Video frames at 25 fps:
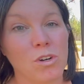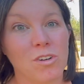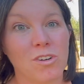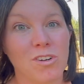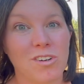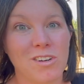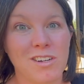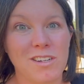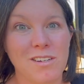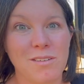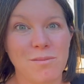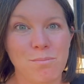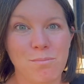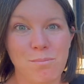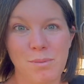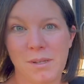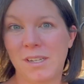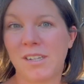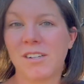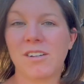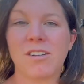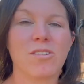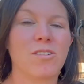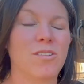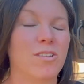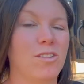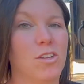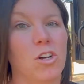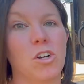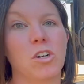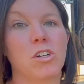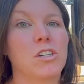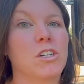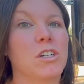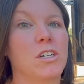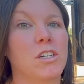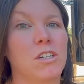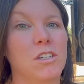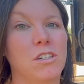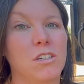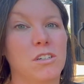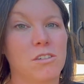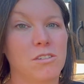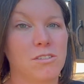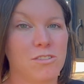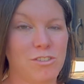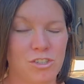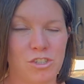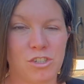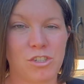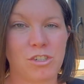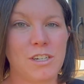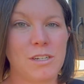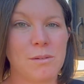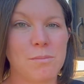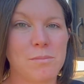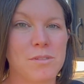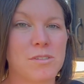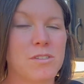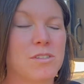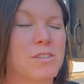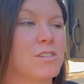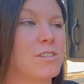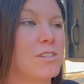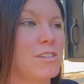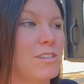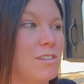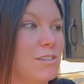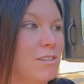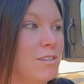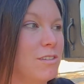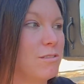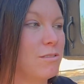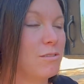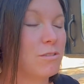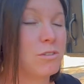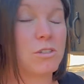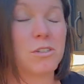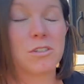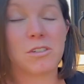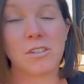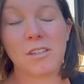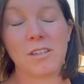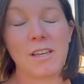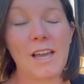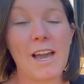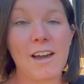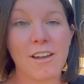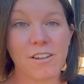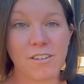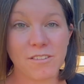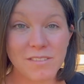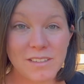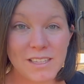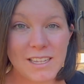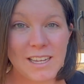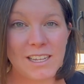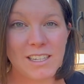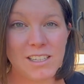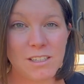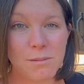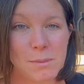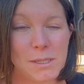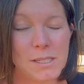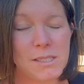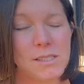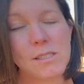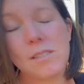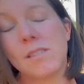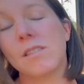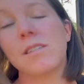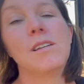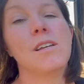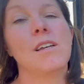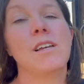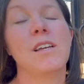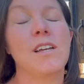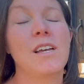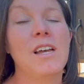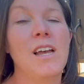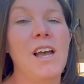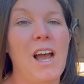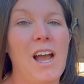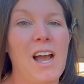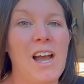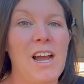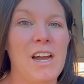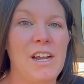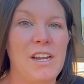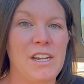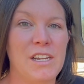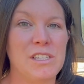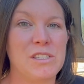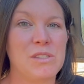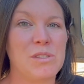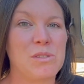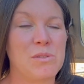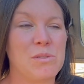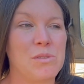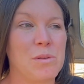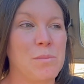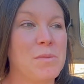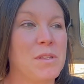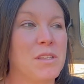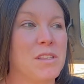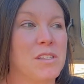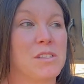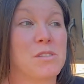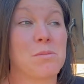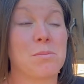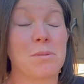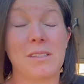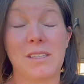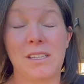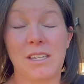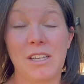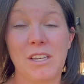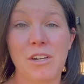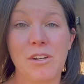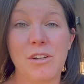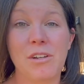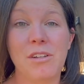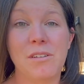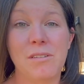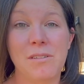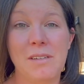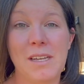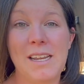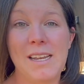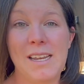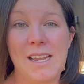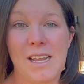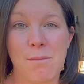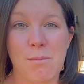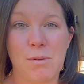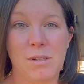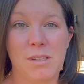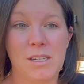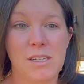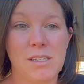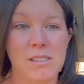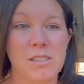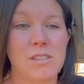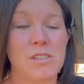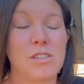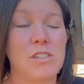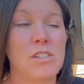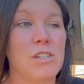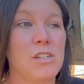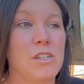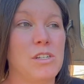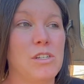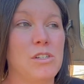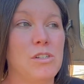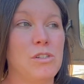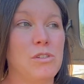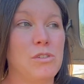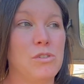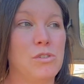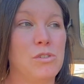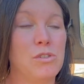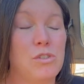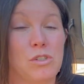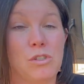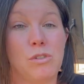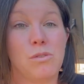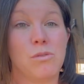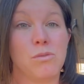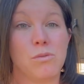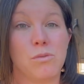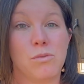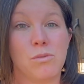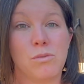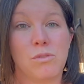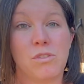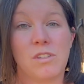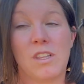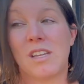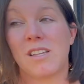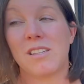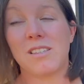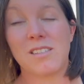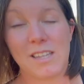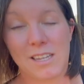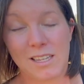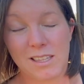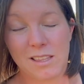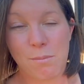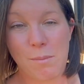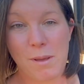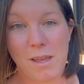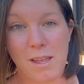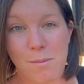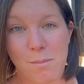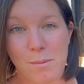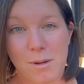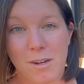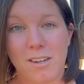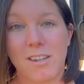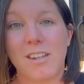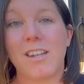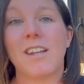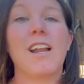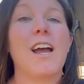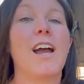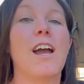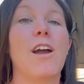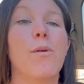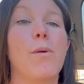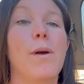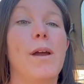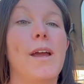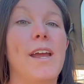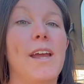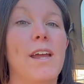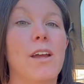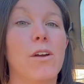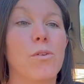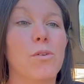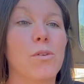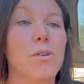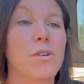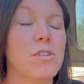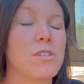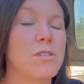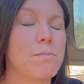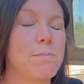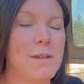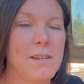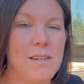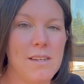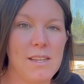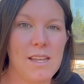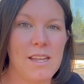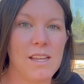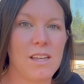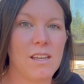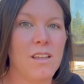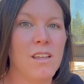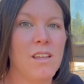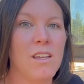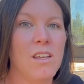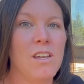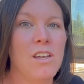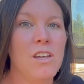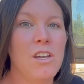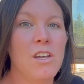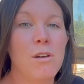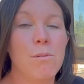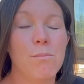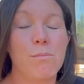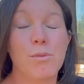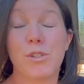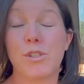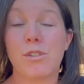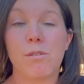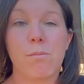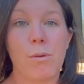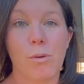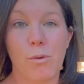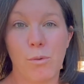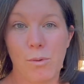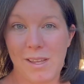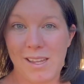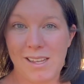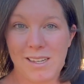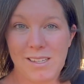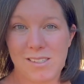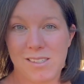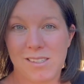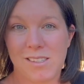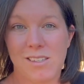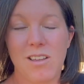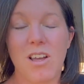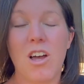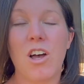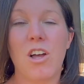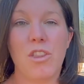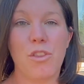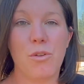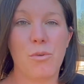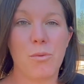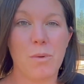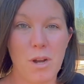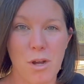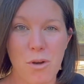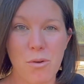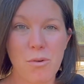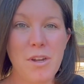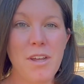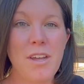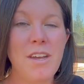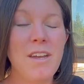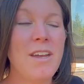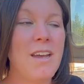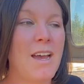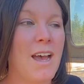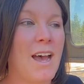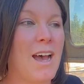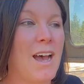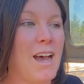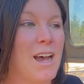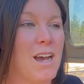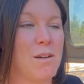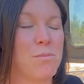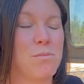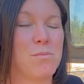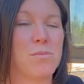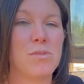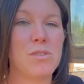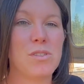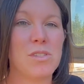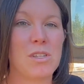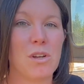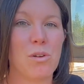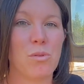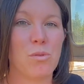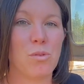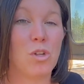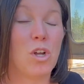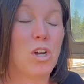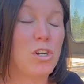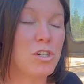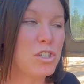on bigger, longer trips to cook out of the elements is something that's really going to enable us to do things like the Pan American Highway or spending multiple weeks on the road. So long